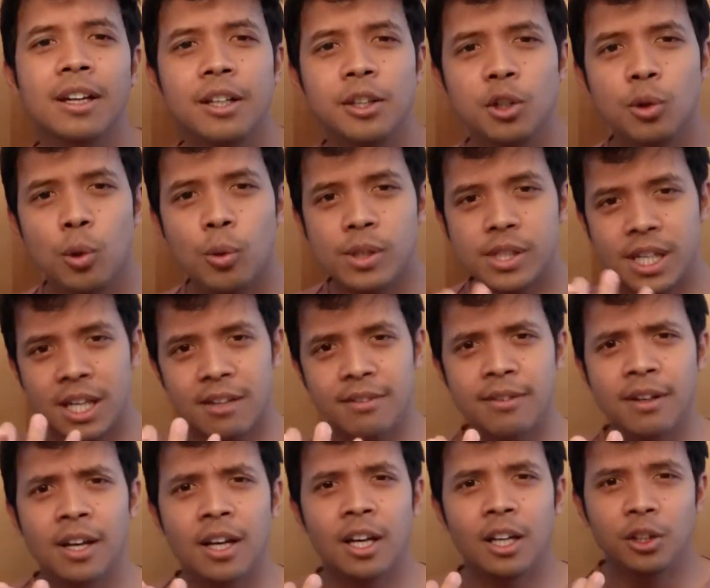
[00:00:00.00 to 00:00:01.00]
that you always have,
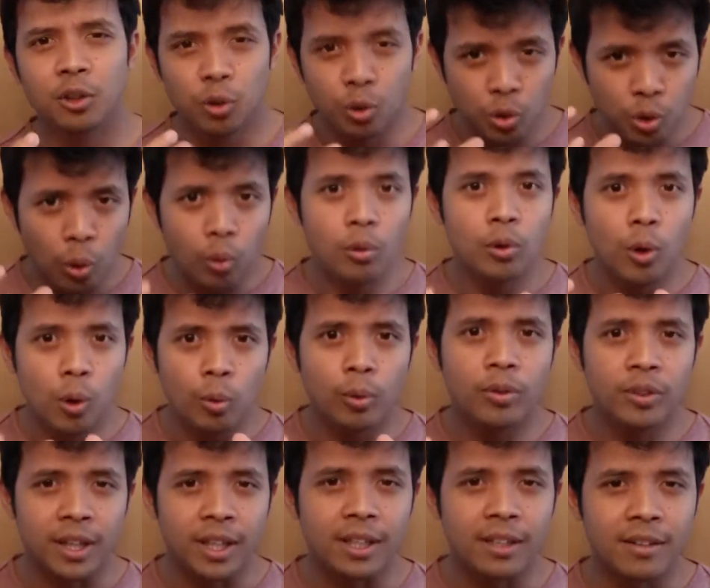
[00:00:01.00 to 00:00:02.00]
you don't know
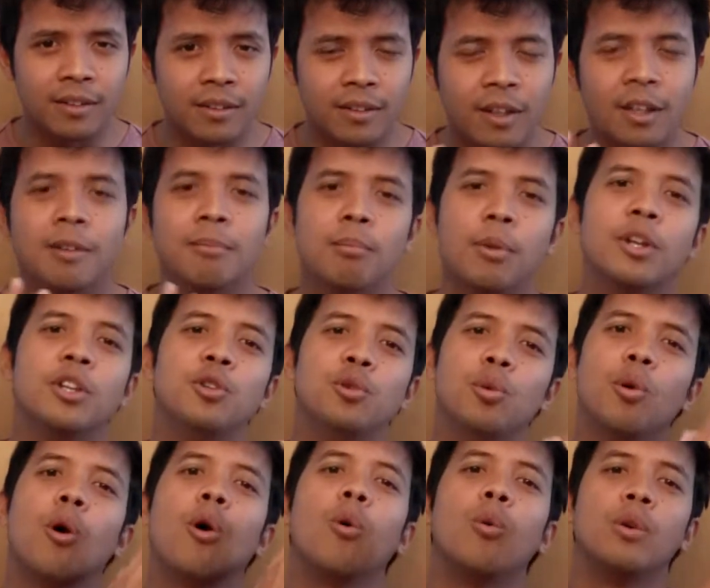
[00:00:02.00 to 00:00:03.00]
things, but
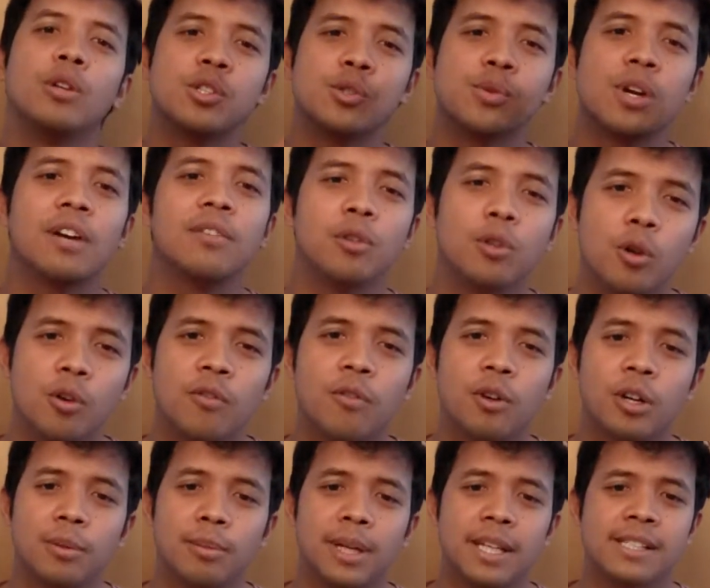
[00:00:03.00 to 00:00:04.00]
you always strive to go
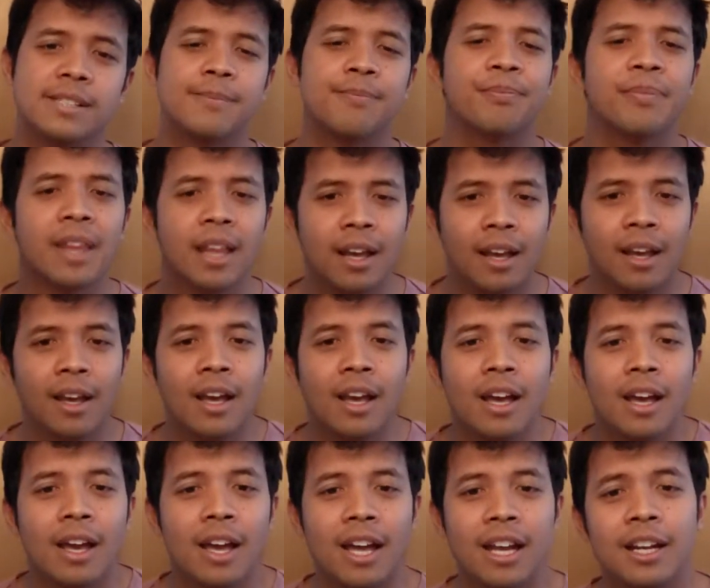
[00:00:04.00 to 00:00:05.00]
for the best.
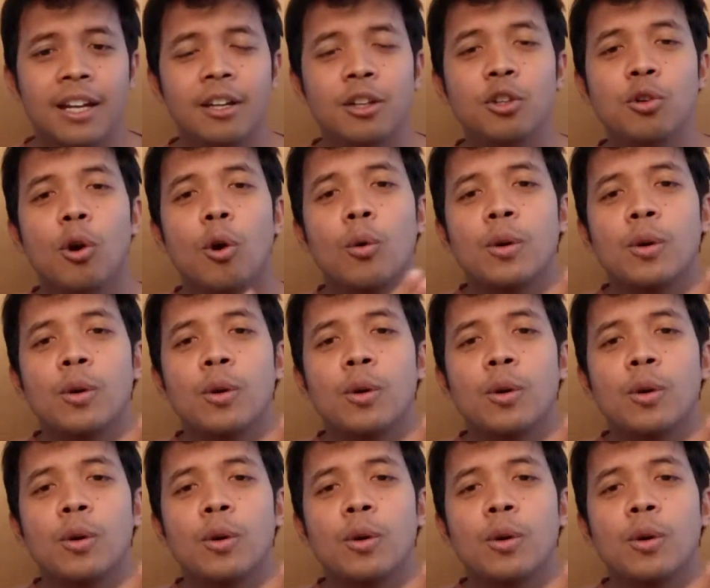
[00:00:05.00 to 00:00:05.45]
And then you